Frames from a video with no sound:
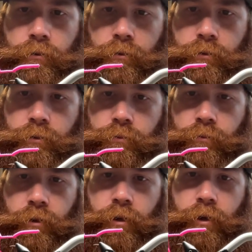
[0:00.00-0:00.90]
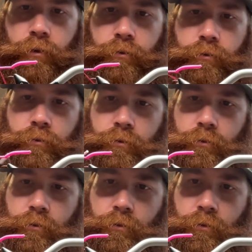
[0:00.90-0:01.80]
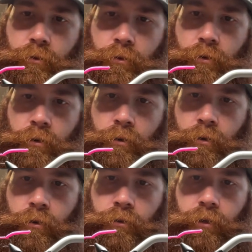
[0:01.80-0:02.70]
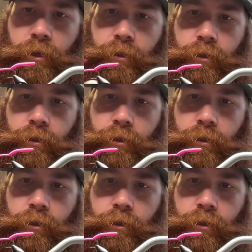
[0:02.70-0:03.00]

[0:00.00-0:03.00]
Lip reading: This is where I'll tighten